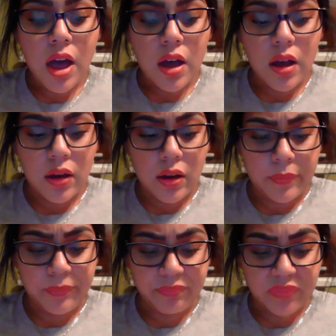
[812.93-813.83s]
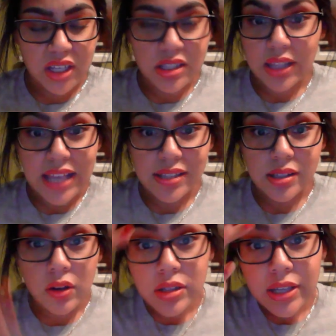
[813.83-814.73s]
It's lasted
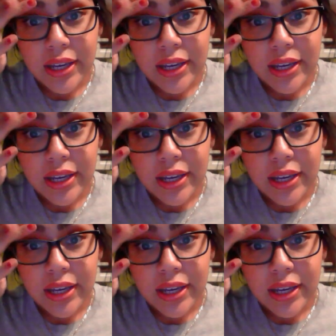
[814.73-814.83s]
all day.